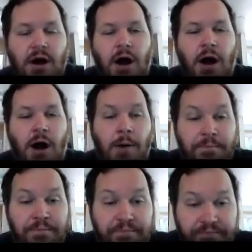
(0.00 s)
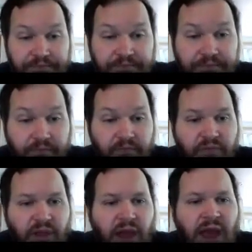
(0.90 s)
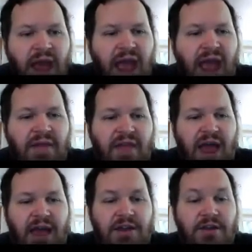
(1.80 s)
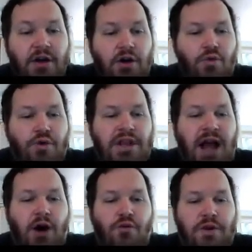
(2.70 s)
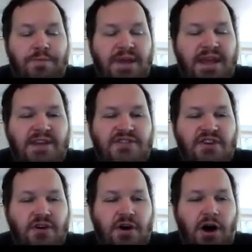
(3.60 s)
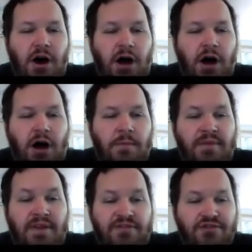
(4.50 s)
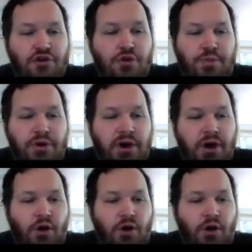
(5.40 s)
And then we now repeat this loop